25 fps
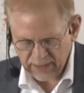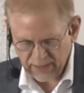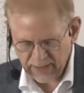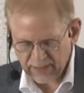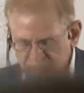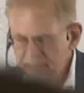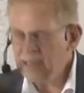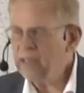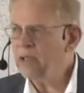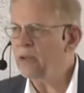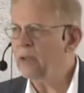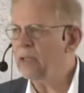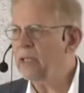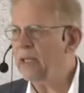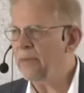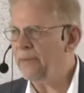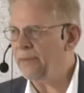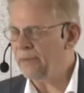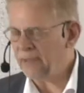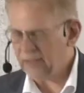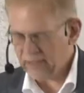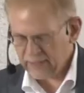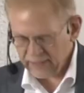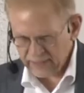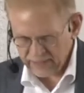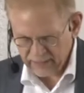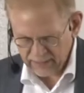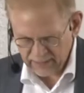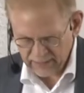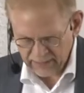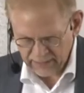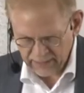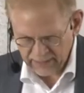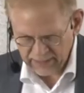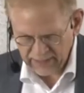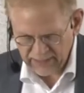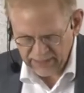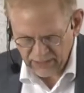a
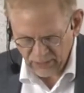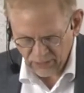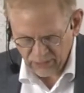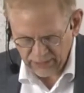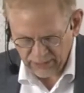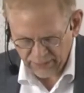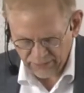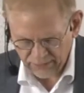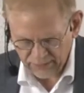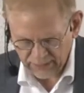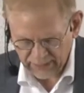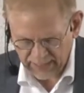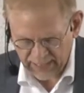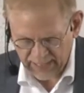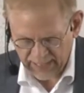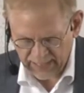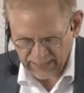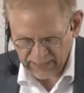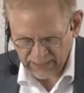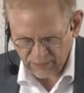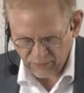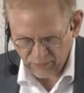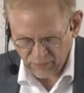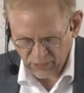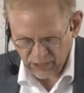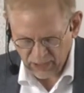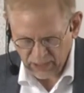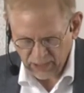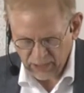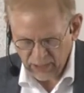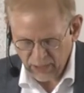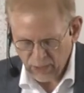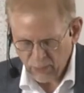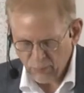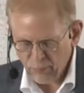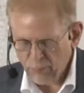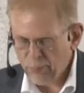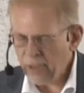Neolithic Adam,
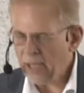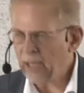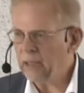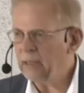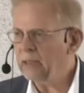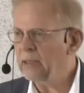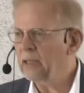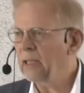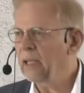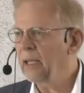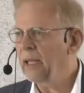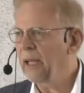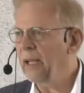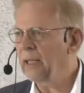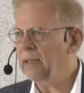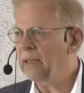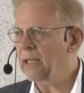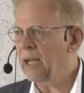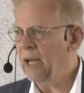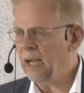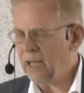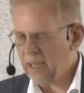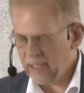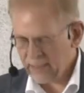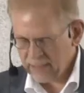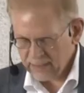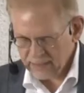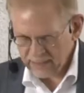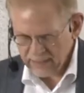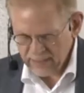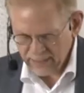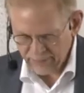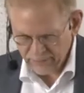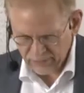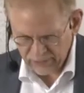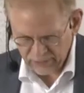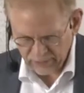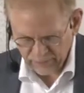but at a higher
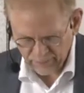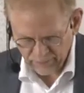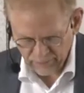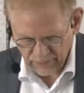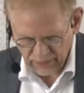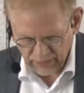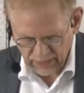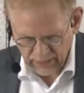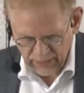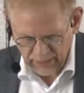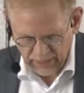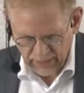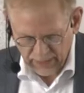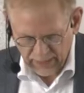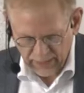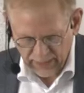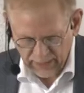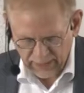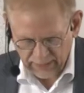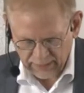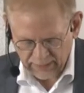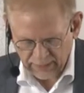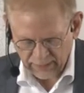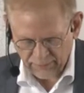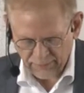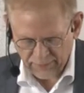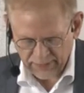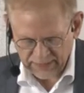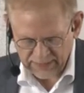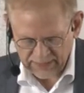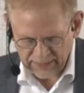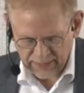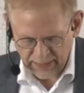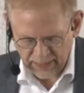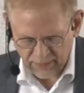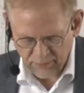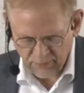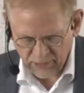level, and at the
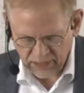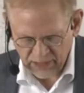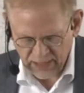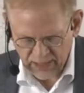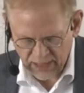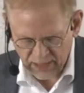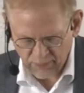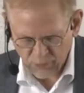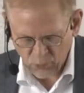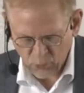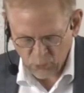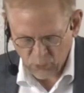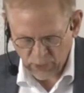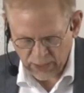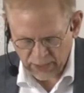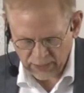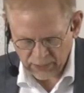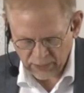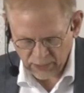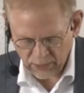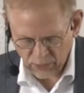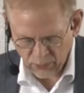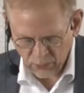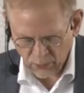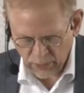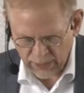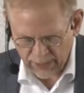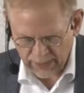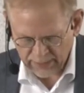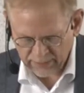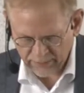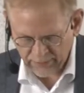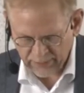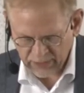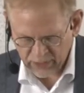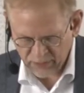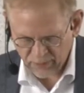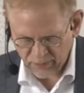same time one who has
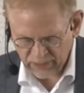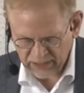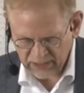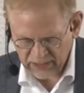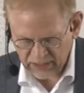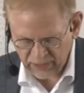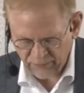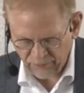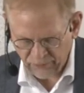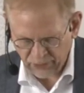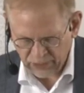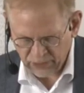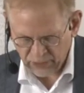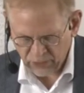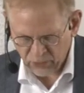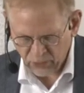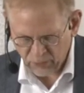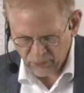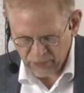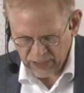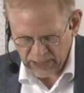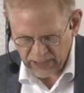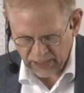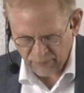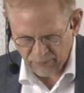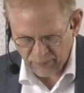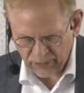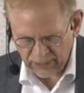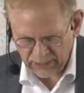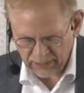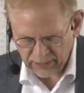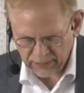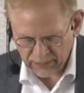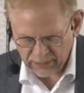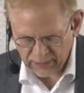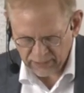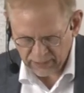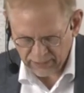the specific human
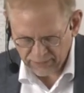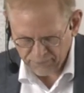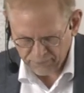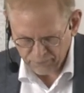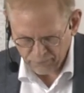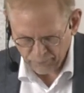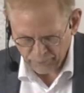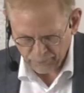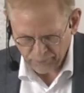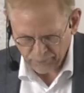ability